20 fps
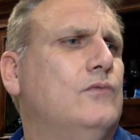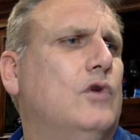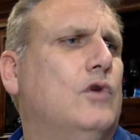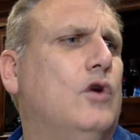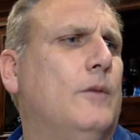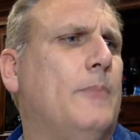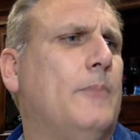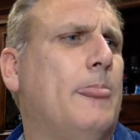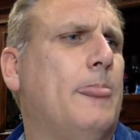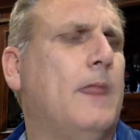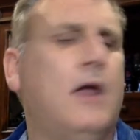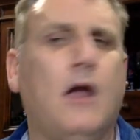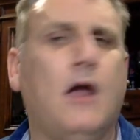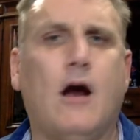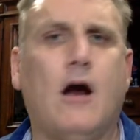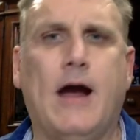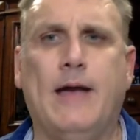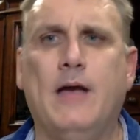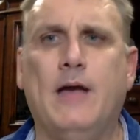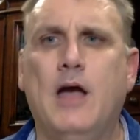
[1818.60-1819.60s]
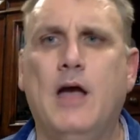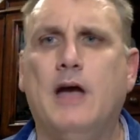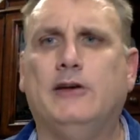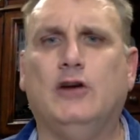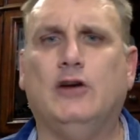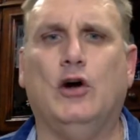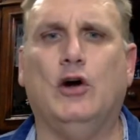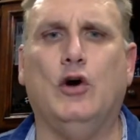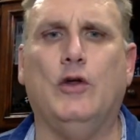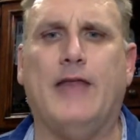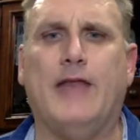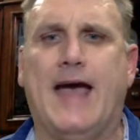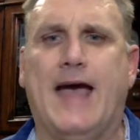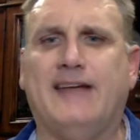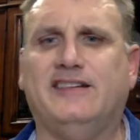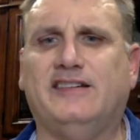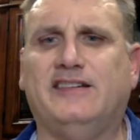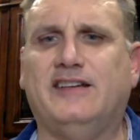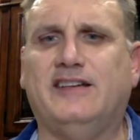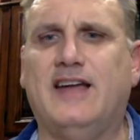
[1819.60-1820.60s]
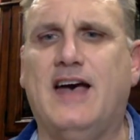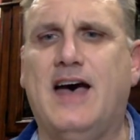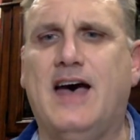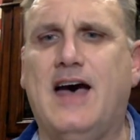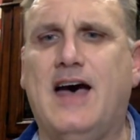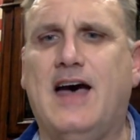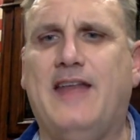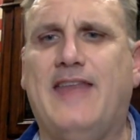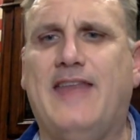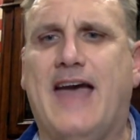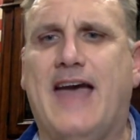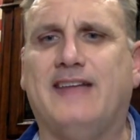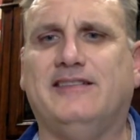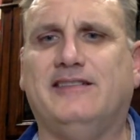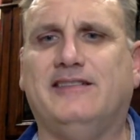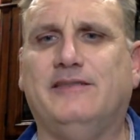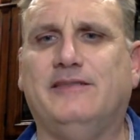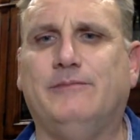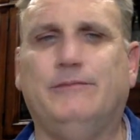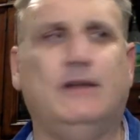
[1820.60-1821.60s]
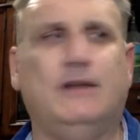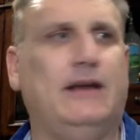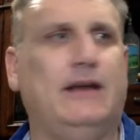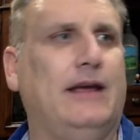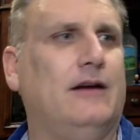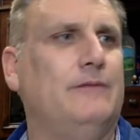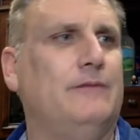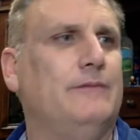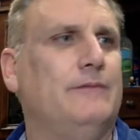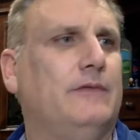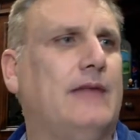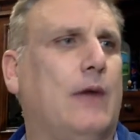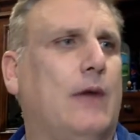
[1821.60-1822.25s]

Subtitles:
Cool. All right, so that's the deal.